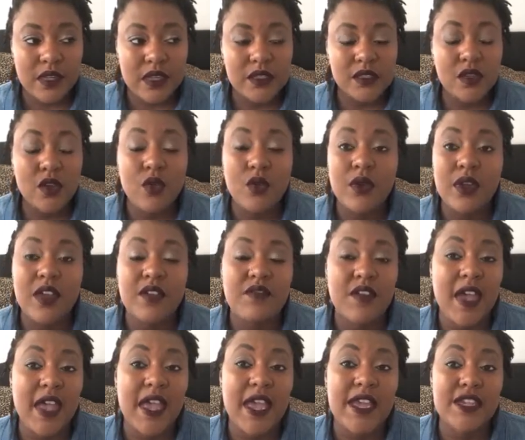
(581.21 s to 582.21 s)
So if
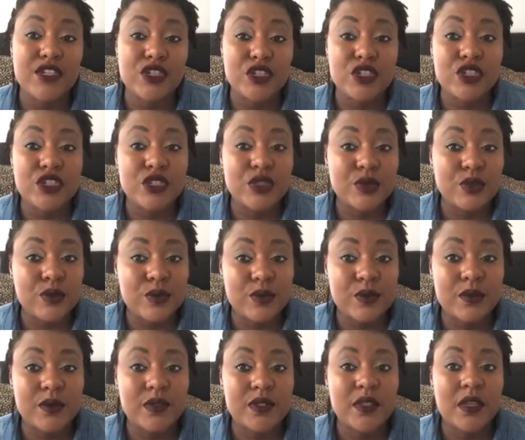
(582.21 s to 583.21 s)
I had to
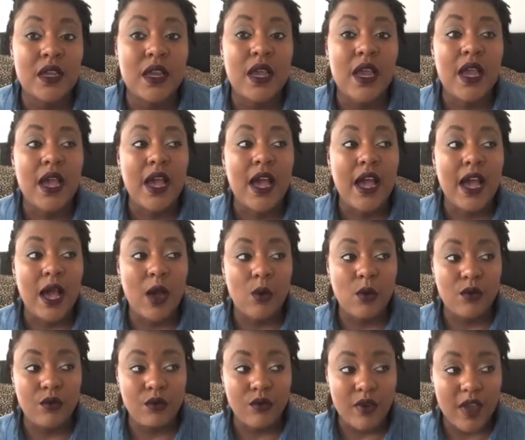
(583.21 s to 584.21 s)
choose, I
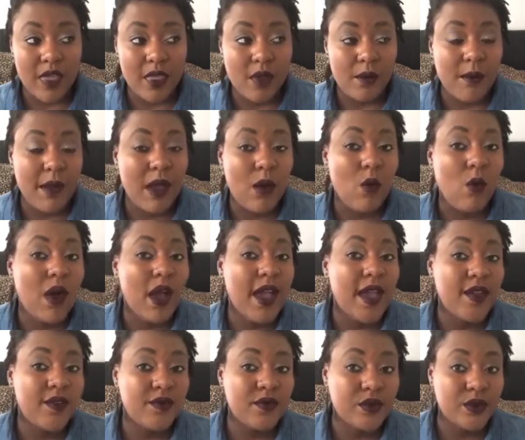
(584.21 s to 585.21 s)
would rather my
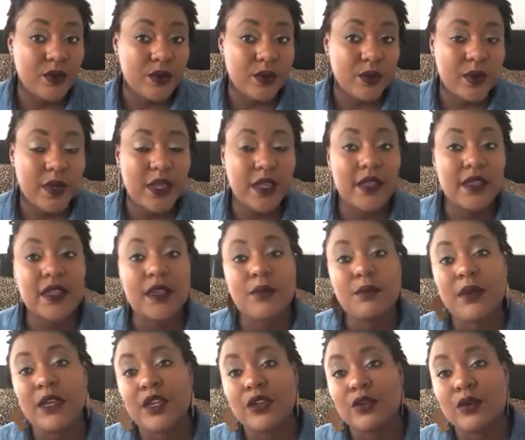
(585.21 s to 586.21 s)
wife do it
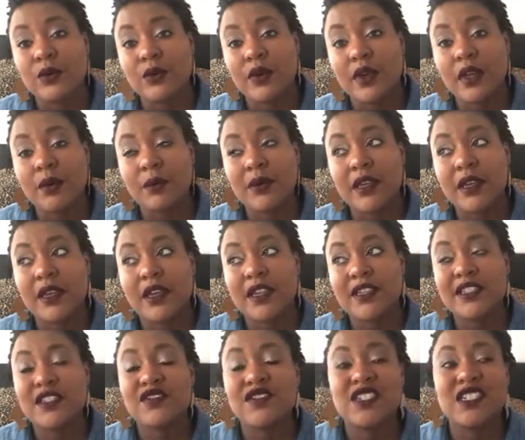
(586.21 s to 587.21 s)
than me do it,
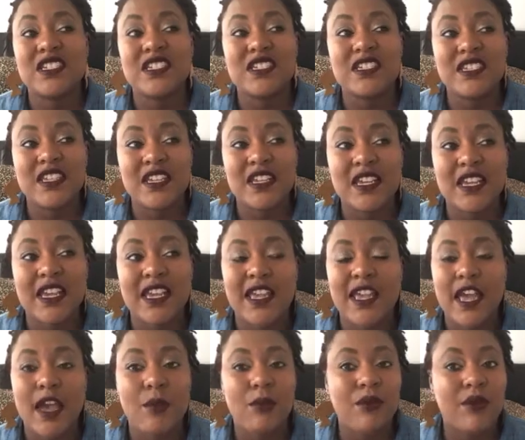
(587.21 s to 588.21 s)
because if she did it
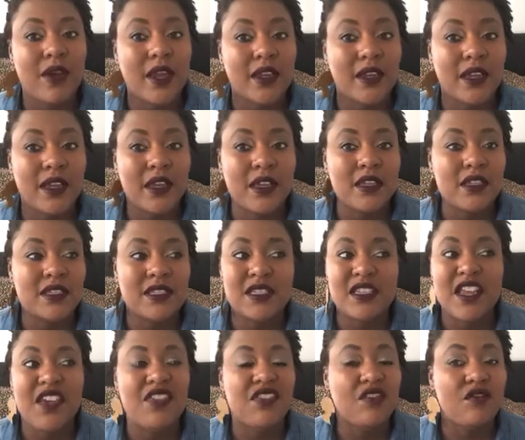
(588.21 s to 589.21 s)
and got pregnant, it's
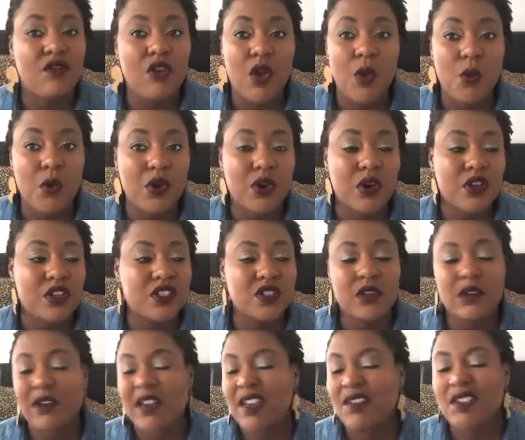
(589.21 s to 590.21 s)
nothing wrong with her. She
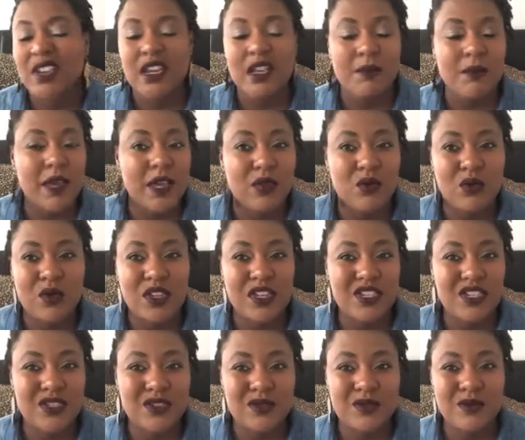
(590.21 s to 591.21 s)
don't have any medical
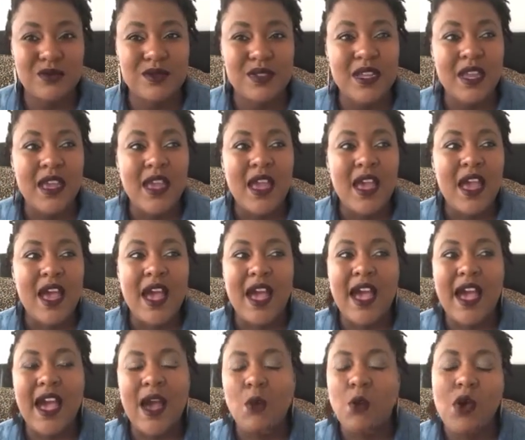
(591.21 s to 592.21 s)
issues.
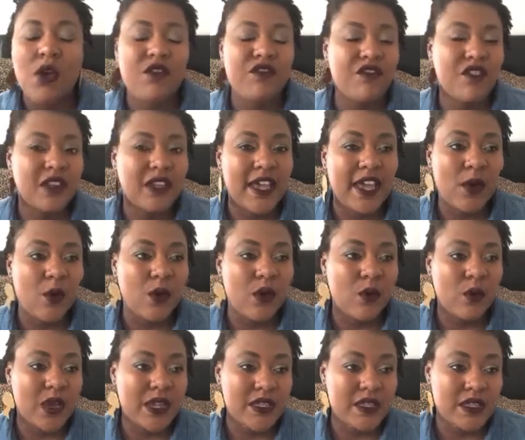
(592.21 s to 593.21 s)
I won't feel like
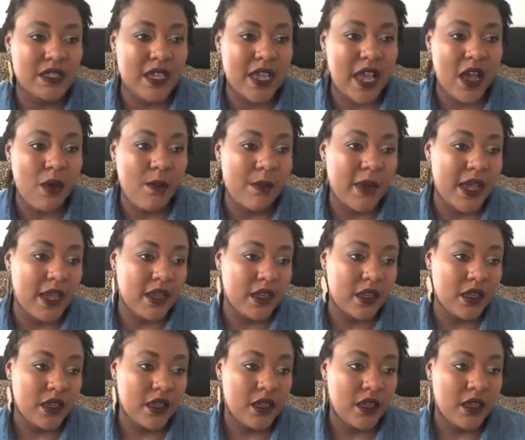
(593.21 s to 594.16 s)
we're wasting our money.